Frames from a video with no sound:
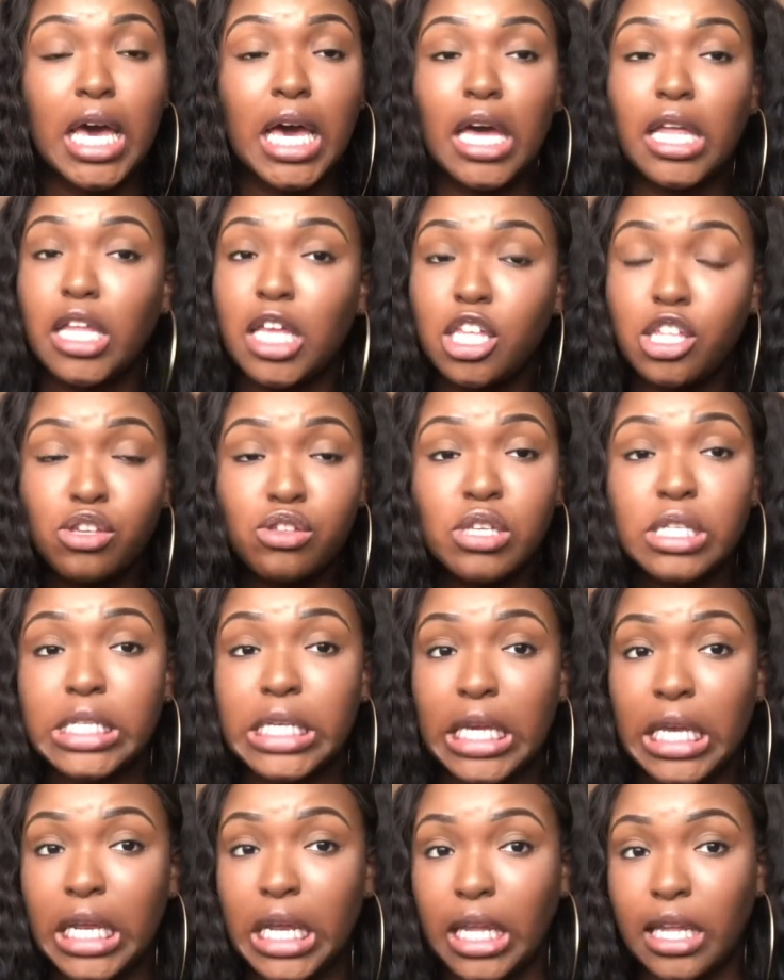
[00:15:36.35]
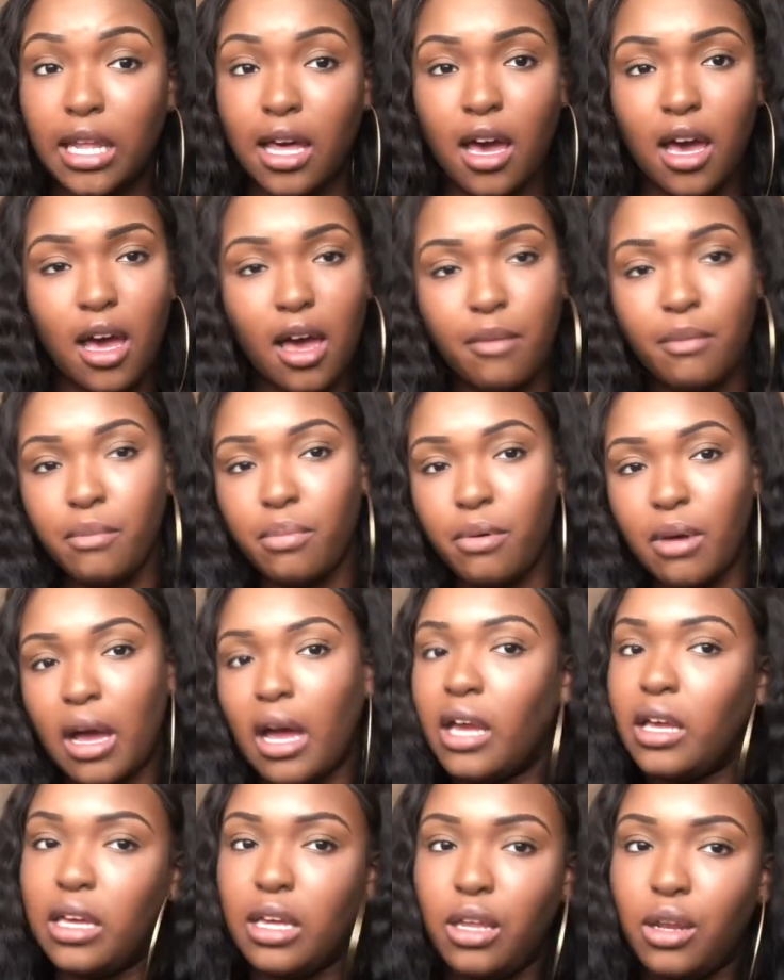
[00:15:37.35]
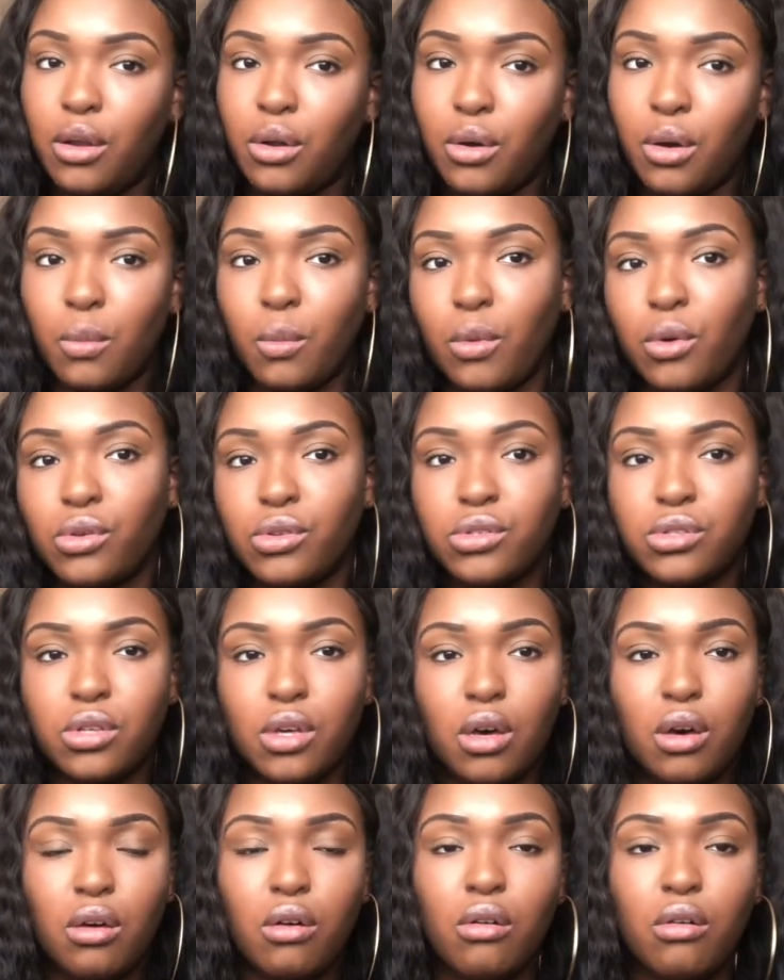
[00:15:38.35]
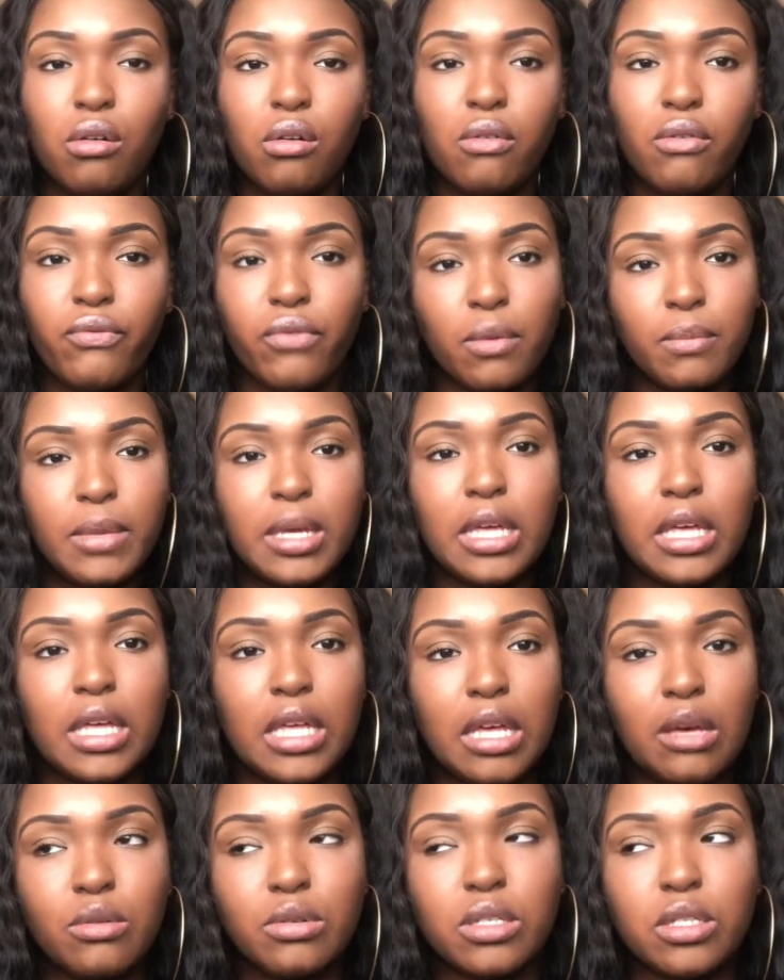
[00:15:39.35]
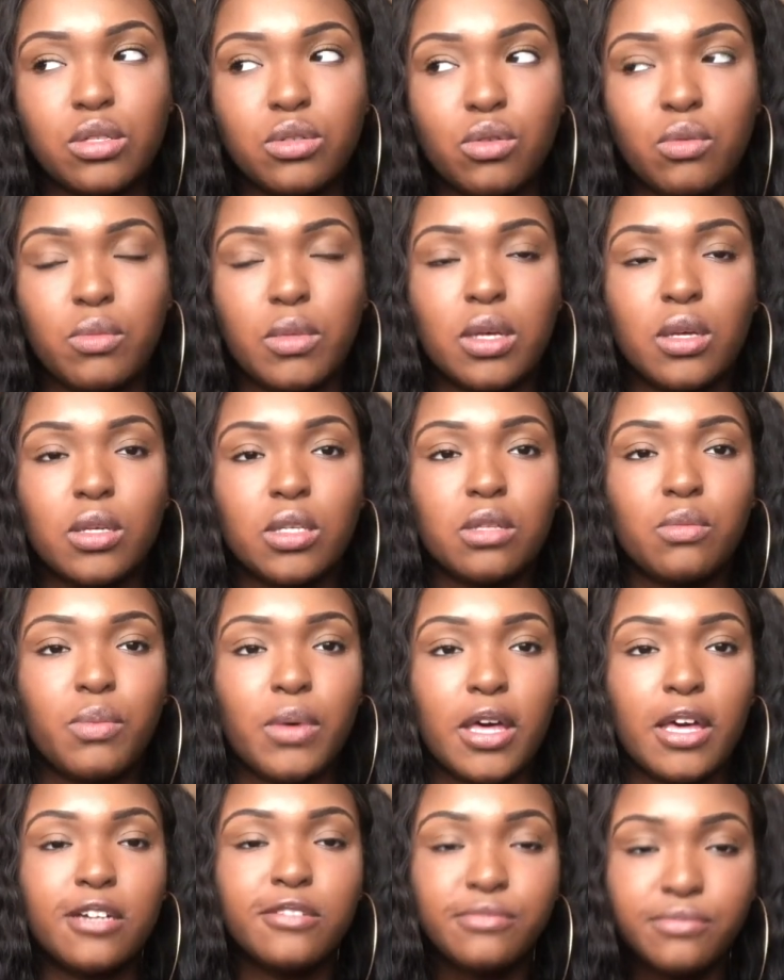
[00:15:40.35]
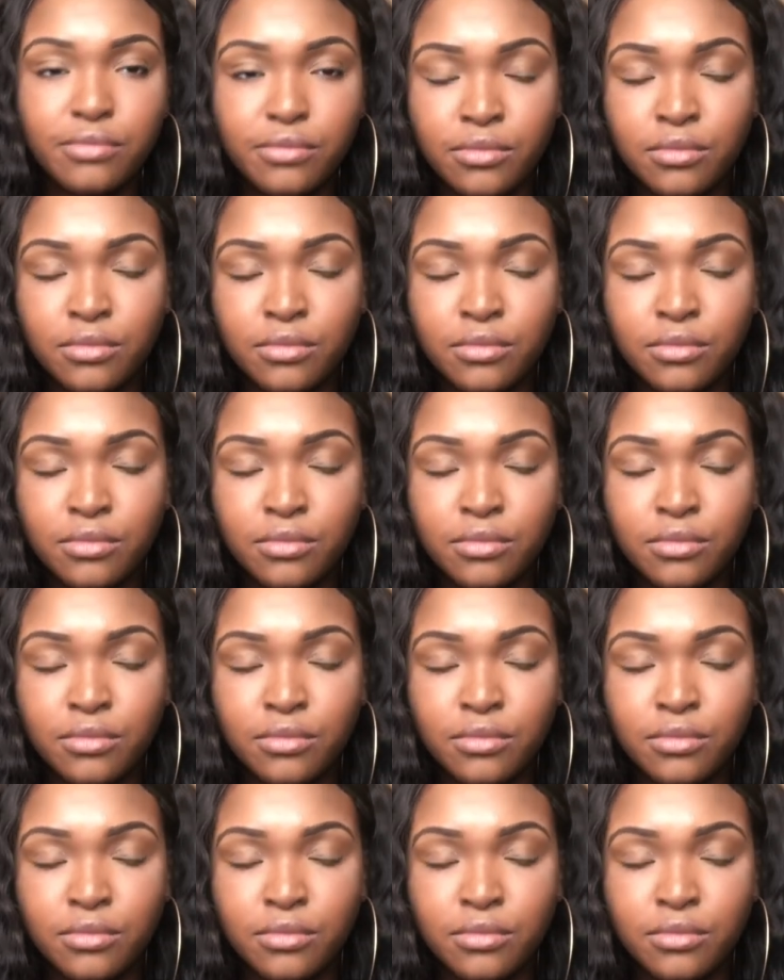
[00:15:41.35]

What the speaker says: Unless you just eat a lot. I eat normal, so for me it was 2 meals, but